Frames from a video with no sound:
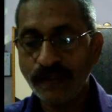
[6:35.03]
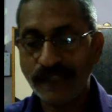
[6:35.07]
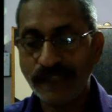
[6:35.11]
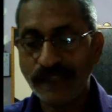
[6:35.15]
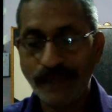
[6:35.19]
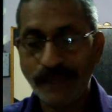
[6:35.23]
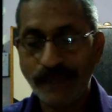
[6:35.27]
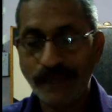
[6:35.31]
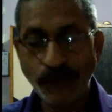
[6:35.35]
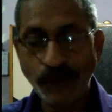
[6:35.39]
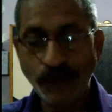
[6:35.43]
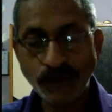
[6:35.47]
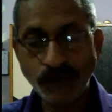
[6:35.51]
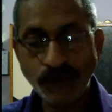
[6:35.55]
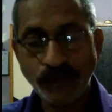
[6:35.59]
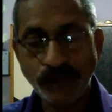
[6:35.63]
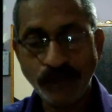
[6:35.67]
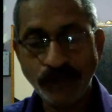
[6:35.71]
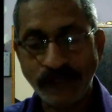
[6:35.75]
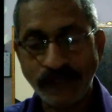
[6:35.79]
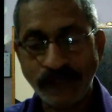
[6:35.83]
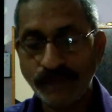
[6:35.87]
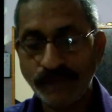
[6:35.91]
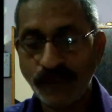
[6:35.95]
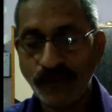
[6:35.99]
The amount of
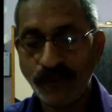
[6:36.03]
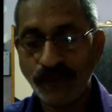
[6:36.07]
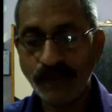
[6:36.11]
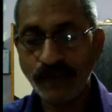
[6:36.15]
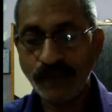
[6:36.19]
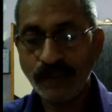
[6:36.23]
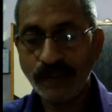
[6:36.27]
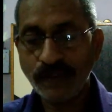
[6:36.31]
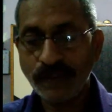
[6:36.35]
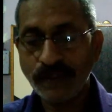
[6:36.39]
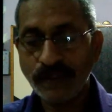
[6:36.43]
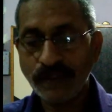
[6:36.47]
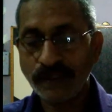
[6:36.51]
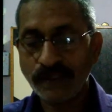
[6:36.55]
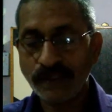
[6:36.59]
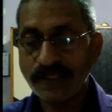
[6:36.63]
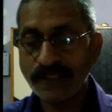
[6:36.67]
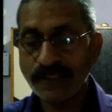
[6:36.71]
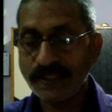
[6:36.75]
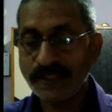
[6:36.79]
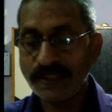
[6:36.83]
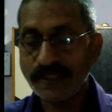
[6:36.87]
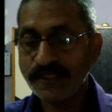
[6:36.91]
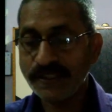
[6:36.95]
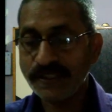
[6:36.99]
rainfall, the
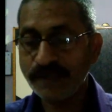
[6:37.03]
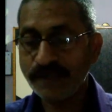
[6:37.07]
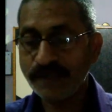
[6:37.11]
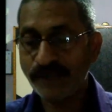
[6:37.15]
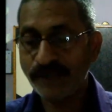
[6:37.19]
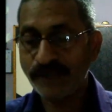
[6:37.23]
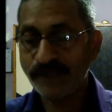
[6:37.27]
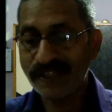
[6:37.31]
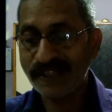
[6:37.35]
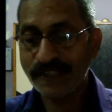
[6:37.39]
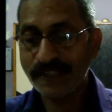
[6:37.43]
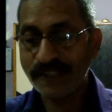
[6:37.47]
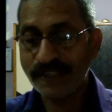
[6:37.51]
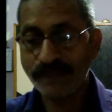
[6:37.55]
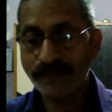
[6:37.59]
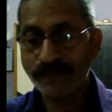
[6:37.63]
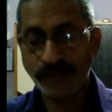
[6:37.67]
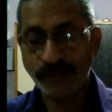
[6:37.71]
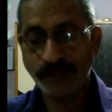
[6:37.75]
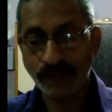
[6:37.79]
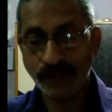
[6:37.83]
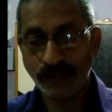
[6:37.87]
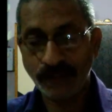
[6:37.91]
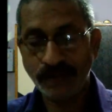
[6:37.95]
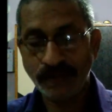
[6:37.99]
season when it
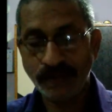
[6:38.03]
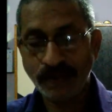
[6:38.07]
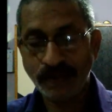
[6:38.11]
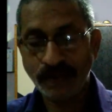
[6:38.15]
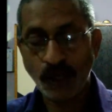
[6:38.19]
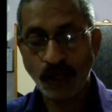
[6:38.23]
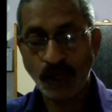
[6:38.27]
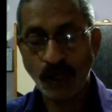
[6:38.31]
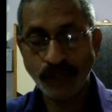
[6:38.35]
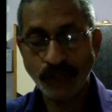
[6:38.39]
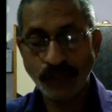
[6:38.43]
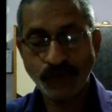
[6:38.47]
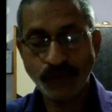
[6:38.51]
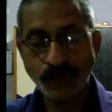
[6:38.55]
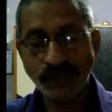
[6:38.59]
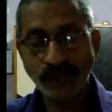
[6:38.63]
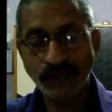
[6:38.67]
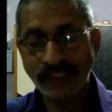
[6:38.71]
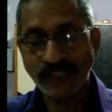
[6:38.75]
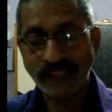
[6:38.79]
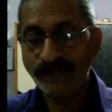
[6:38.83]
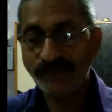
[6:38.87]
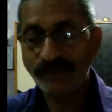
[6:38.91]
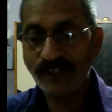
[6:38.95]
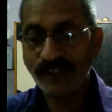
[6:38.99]
falls, also
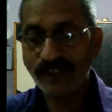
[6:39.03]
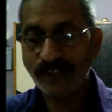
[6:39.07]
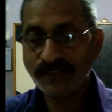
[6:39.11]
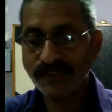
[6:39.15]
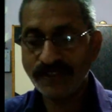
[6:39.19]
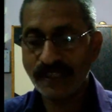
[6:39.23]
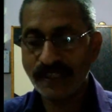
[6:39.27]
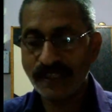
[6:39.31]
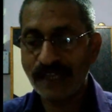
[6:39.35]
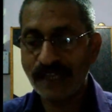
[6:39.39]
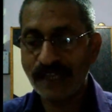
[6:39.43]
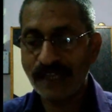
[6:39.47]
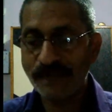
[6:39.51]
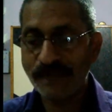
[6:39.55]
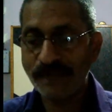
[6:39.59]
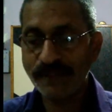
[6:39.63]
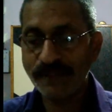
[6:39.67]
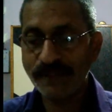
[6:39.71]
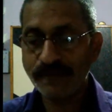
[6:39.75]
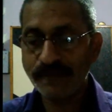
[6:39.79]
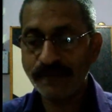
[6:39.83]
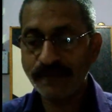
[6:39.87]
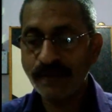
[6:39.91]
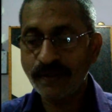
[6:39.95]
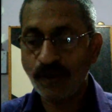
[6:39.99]
influence the climate
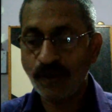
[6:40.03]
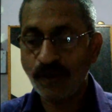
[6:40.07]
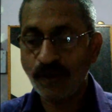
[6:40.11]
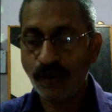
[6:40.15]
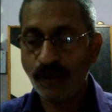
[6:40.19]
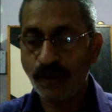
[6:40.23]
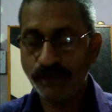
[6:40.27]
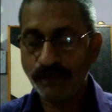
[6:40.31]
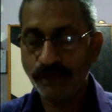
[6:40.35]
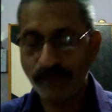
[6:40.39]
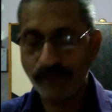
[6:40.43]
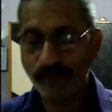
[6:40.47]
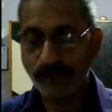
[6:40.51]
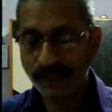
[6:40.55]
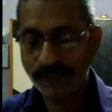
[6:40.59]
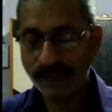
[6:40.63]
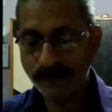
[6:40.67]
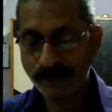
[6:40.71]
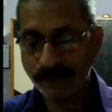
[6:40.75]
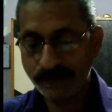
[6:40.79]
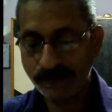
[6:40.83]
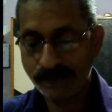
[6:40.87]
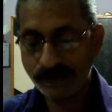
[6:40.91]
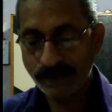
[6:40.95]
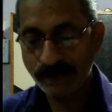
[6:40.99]
of
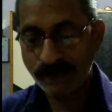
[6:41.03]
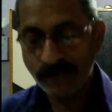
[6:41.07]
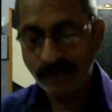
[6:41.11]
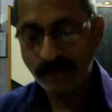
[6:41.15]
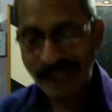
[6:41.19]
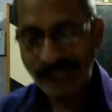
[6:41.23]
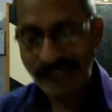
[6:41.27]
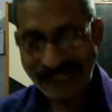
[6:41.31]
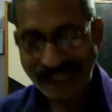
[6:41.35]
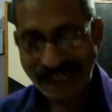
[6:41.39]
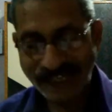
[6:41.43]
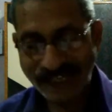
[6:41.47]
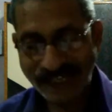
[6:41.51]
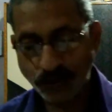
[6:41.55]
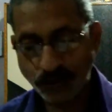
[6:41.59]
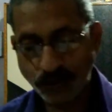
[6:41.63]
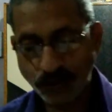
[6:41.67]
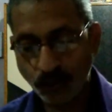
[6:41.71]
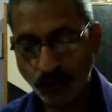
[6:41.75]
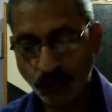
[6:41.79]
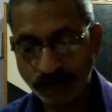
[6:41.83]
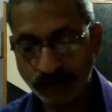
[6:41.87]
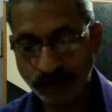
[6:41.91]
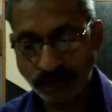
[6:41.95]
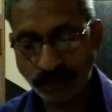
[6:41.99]
place. Heat zone.